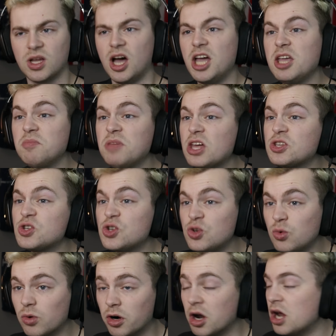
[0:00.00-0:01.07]
I am not
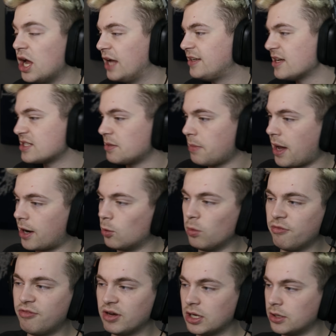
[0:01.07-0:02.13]
sure. It doesn't matter.
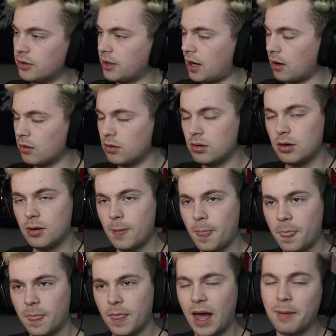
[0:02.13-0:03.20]
We'll figure it out.
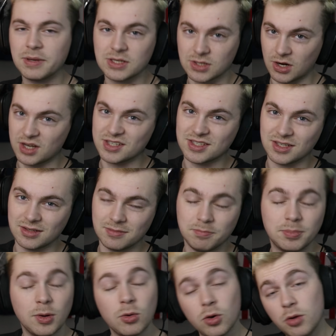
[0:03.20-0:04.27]
I'm exhausted,
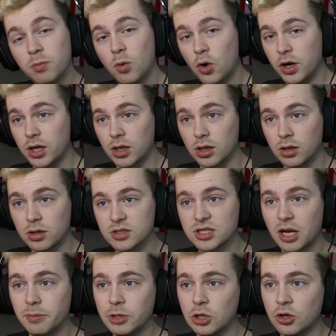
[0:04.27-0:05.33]
but good morning. It's
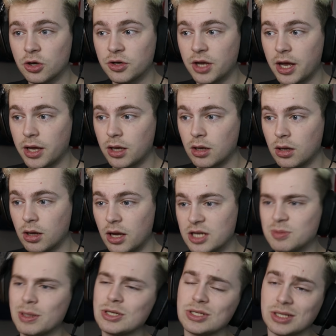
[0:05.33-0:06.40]
gonna be a good day,
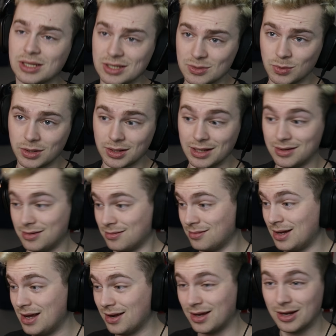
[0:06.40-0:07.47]
especially because we're getting
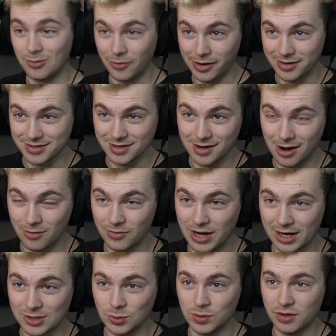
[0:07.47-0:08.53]
ready to sit down and
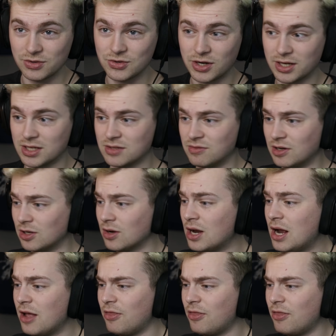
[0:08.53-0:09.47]
react to another Stray Kids video.